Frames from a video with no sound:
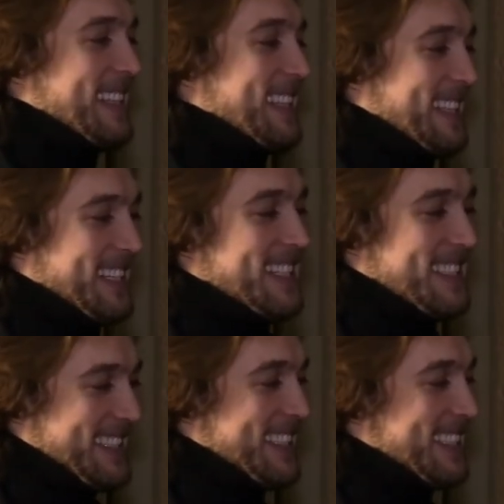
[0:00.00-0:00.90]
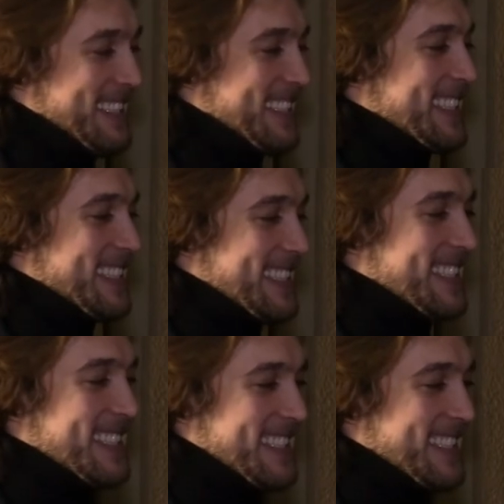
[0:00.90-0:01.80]

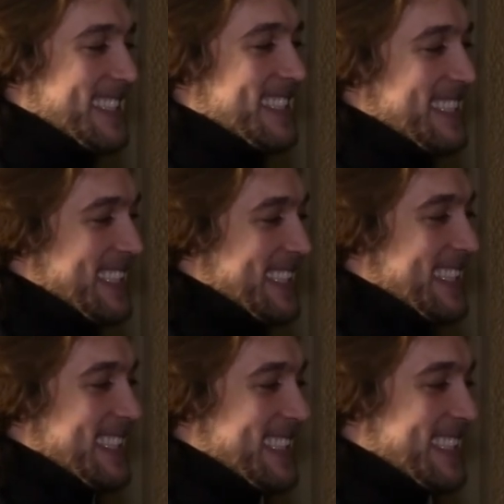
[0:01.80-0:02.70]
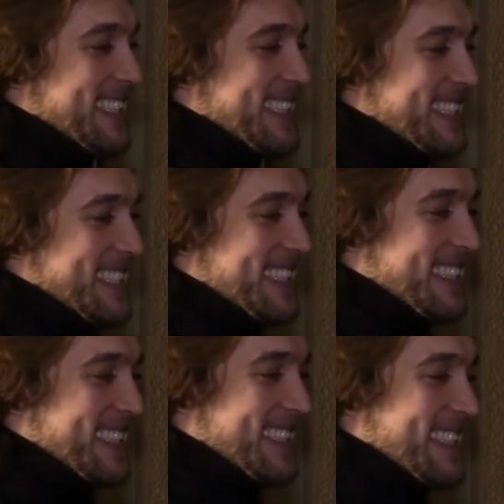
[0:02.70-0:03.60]

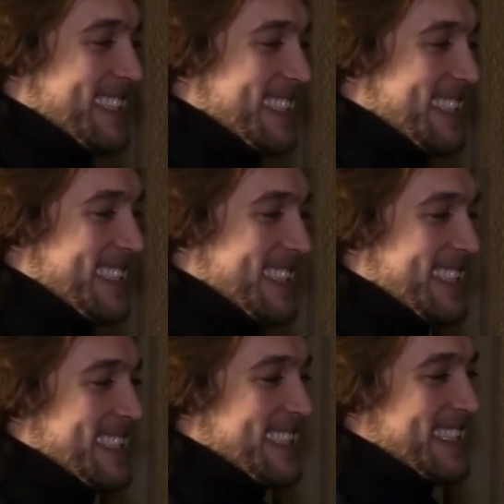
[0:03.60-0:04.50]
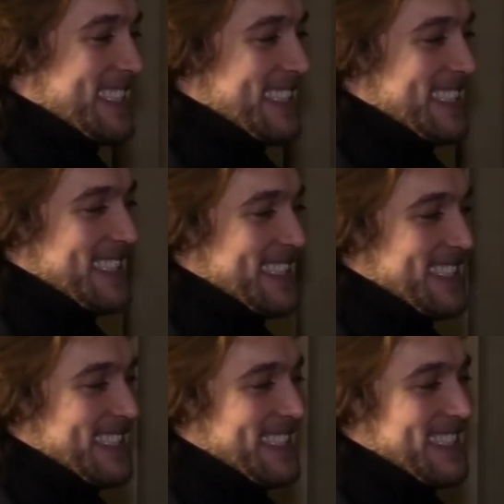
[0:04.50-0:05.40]

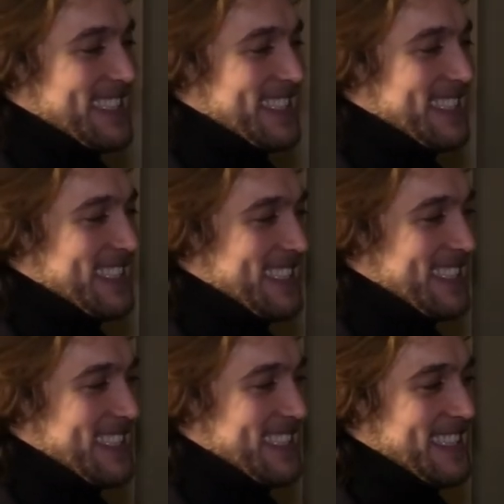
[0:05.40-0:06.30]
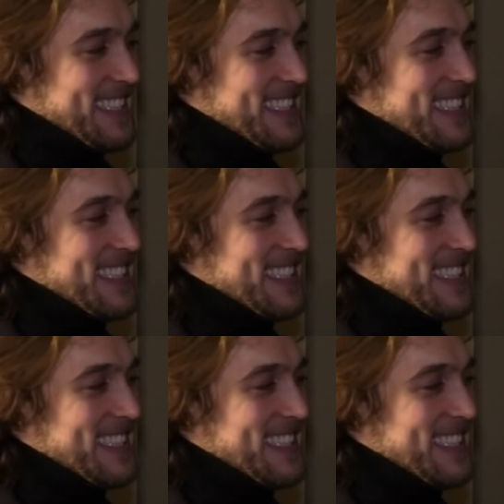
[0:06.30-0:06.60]
The person shown says nothing.